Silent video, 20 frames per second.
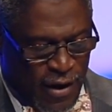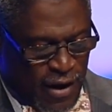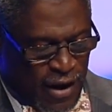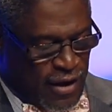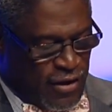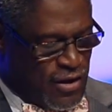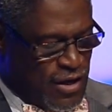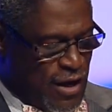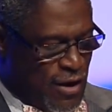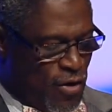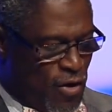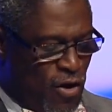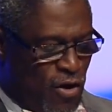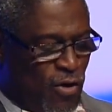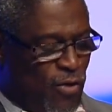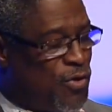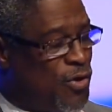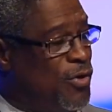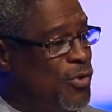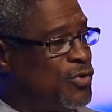and yet
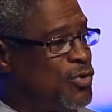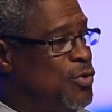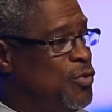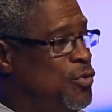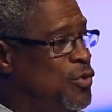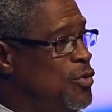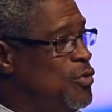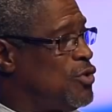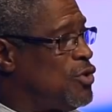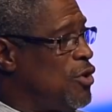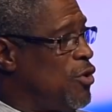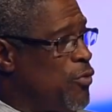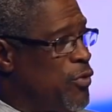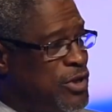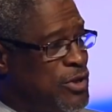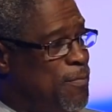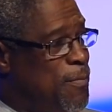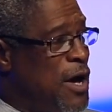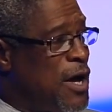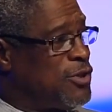all those who do so
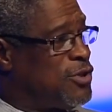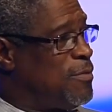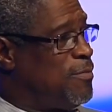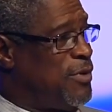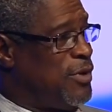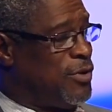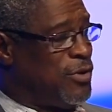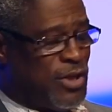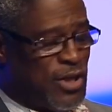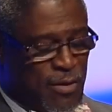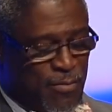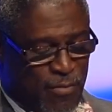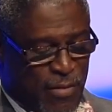responsibility